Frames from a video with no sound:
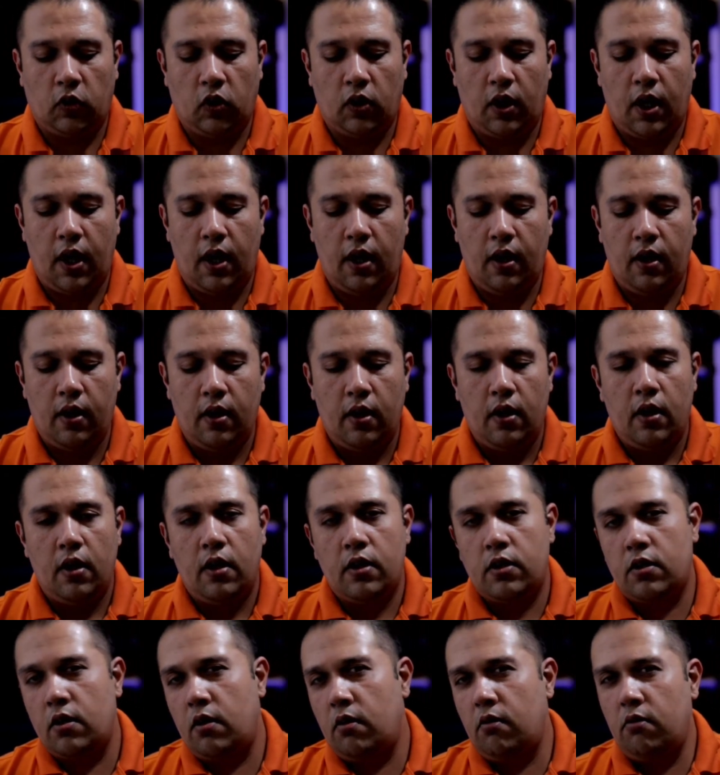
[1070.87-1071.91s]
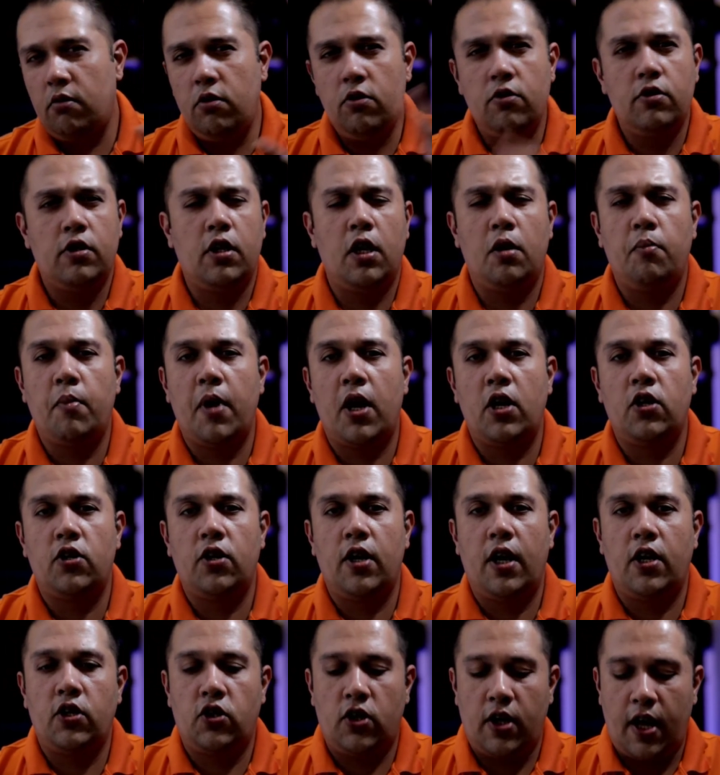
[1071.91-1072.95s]
Okay, so use your
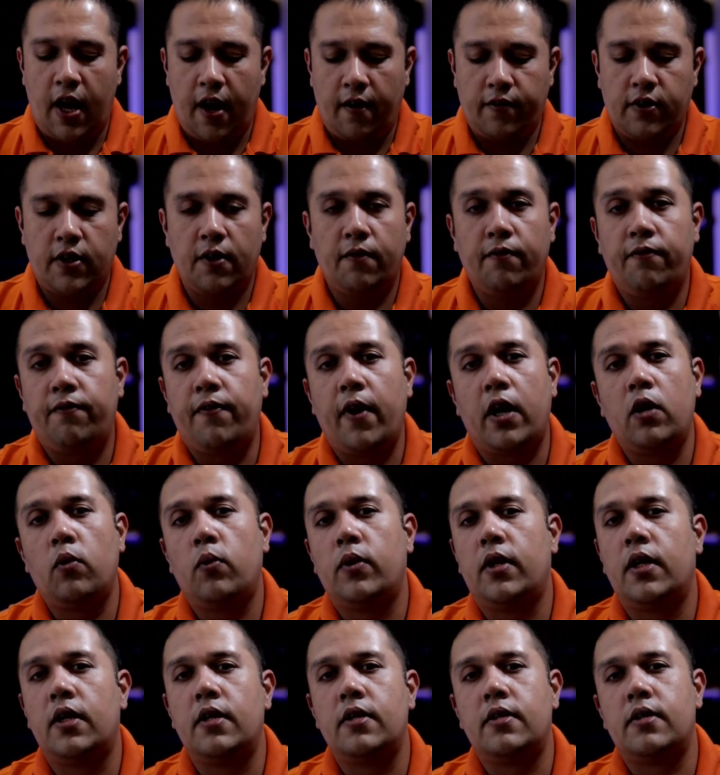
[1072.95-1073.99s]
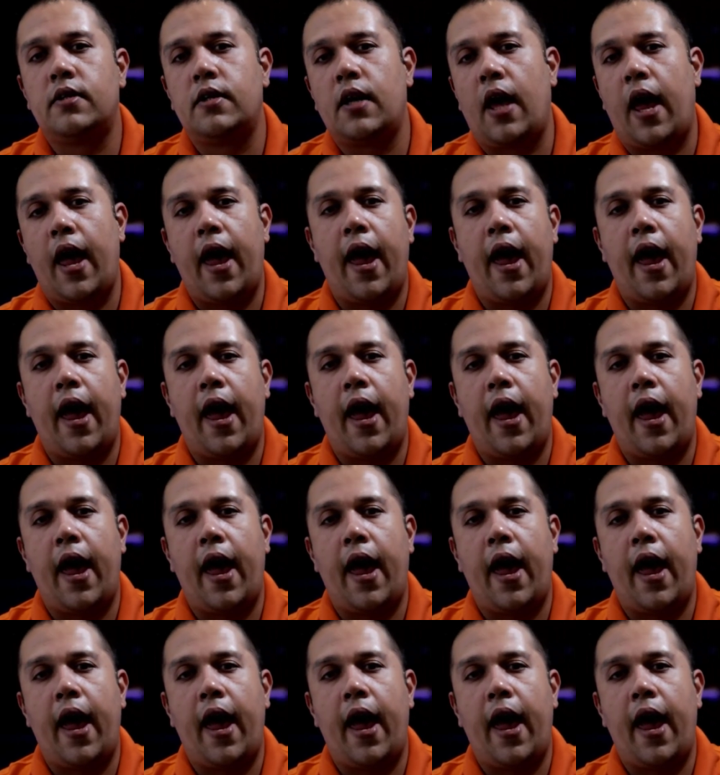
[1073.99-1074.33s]
imagination, have some fun with this,